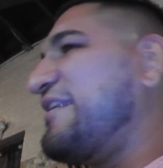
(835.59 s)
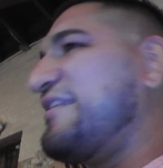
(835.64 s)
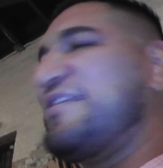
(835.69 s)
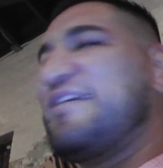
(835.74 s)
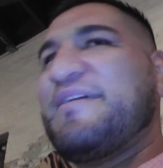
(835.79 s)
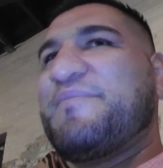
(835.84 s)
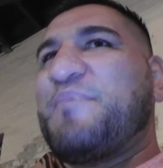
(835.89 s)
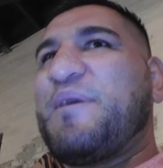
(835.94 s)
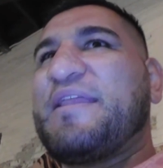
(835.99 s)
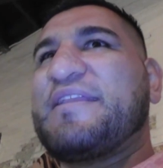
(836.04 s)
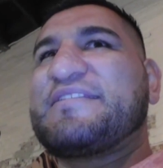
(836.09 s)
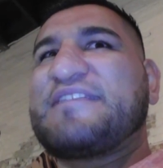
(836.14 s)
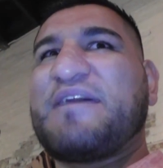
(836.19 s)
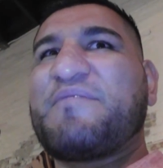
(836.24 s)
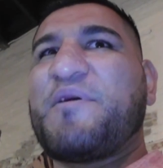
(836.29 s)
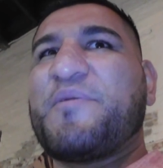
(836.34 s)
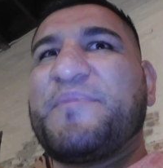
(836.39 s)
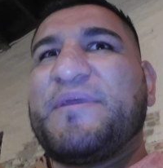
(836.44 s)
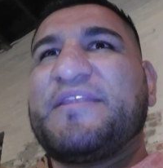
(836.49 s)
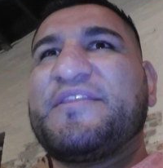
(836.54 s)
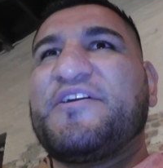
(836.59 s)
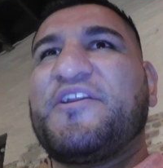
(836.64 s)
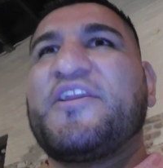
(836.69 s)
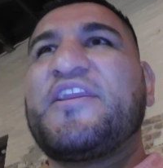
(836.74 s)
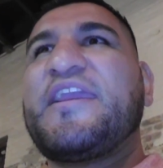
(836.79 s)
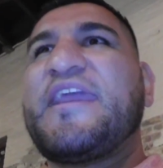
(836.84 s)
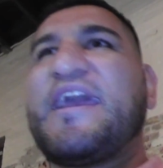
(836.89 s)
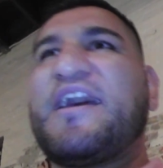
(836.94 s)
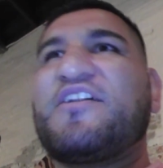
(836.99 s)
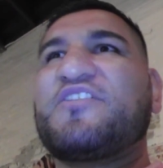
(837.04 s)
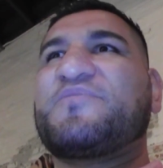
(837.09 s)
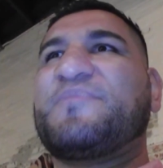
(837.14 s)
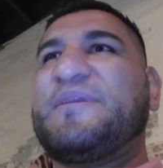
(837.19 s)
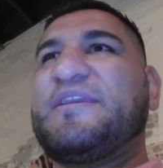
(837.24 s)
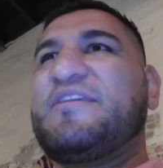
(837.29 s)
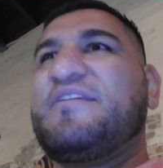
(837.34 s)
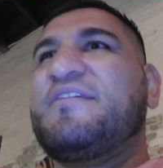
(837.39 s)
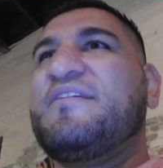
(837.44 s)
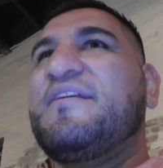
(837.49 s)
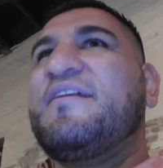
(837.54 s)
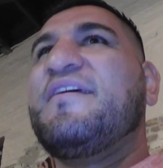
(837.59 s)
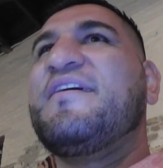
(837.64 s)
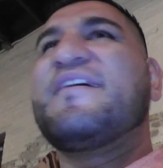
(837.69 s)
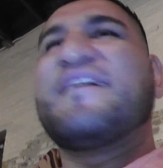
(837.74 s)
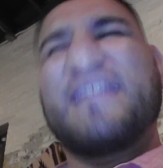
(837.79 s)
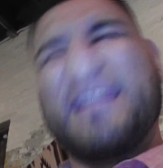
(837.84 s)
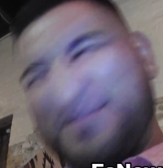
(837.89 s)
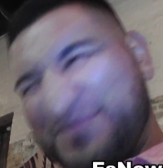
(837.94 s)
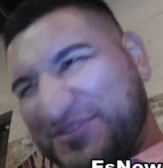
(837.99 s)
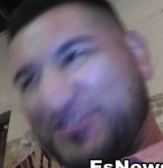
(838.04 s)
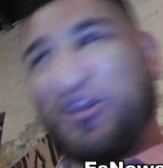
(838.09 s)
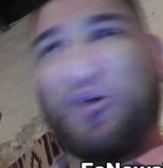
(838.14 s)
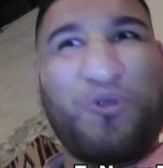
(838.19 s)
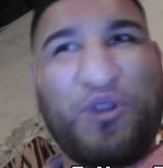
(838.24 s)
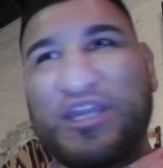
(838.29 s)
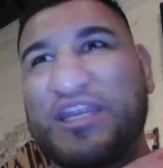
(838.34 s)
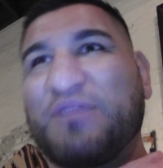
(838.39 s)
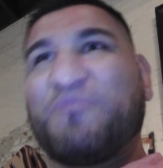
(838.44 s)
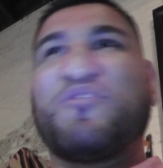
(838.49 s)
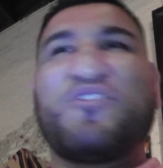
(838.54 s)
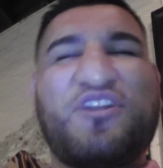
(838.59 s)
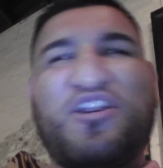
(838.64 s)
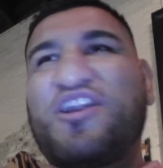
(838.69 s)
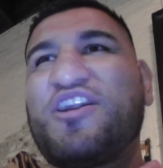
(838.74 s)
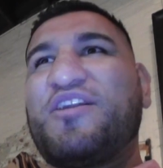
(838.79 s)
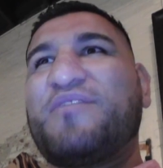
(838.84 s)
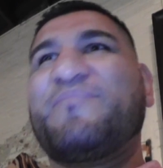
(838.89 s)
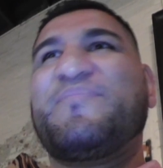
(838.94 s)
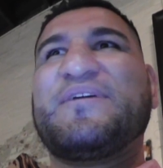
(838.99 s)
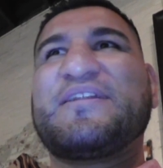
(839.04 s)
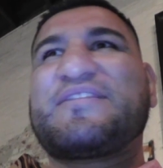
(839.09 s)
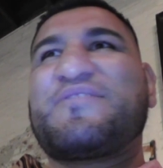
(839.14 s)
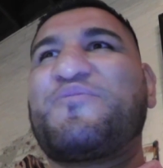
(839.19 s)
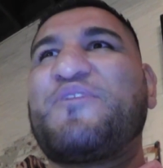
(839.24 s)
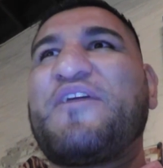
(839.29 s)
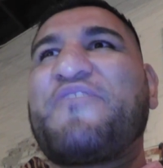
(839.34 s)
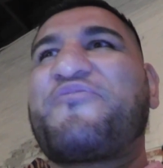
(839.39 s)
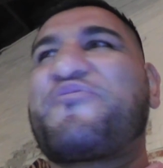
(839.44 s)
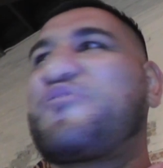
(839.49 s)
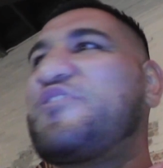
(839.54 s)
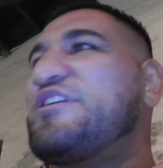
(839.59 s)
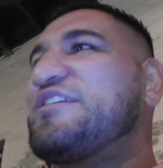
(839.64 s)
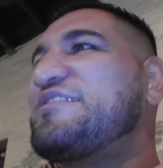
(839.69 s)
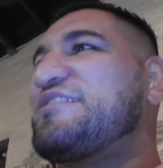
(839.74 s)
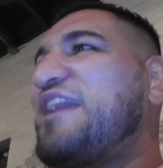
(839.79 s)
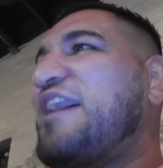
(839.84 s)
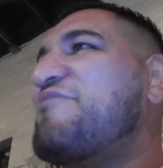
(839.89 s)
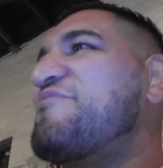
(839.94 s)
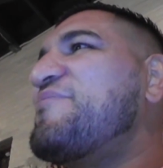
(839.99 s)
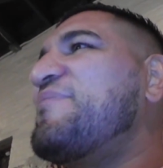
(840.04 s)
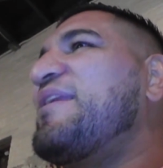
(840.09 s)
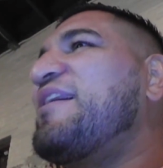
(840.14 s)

and then by the time I'm in there he held me and I'm still working one arm, but the referee stopped me.